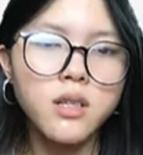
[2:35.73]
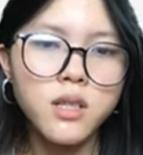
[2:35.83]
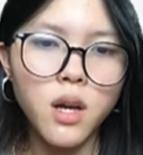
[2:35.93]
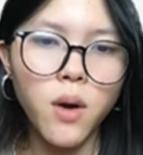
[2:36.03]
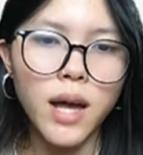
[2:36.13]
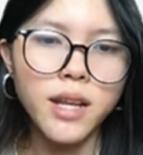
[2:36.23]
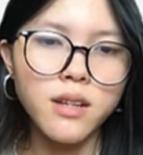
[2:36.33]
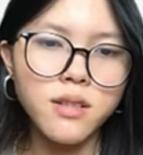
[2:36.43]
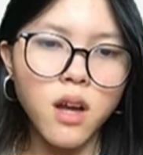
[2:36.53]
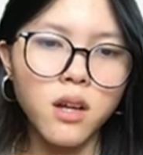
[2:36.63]
So add in a
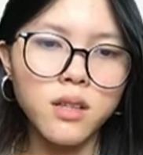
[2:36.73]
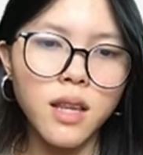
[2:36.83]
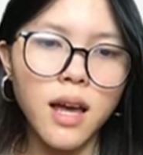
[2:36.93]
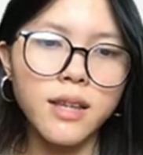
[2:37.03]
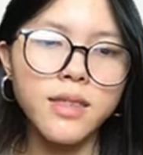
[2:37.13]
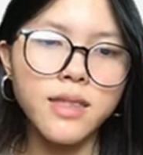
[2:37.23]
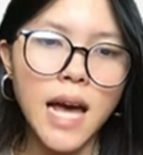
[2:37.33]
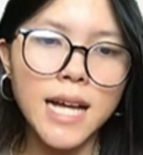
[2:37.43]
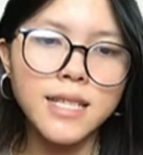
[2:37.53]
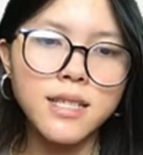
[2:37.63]
song like
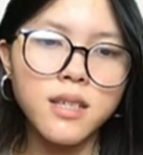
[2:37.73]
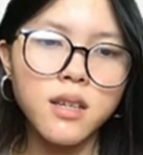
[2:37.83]
that.